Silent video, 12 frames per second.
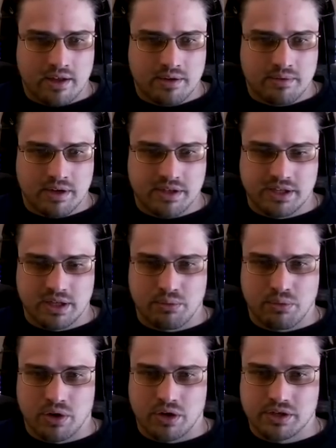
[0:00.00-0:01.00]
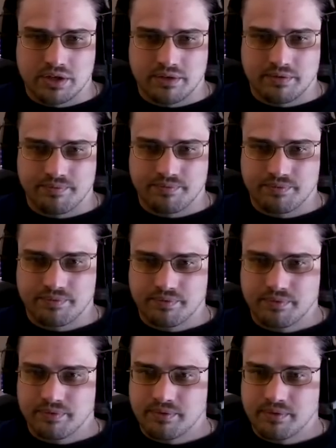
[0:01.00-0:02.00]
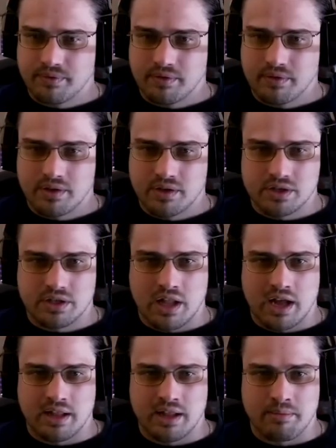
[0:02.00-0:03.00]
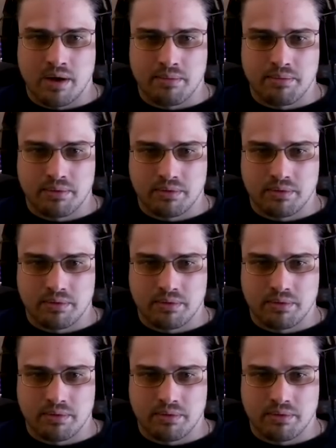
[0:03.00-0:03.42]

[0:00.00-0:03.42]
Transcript: It still works. Just light them up.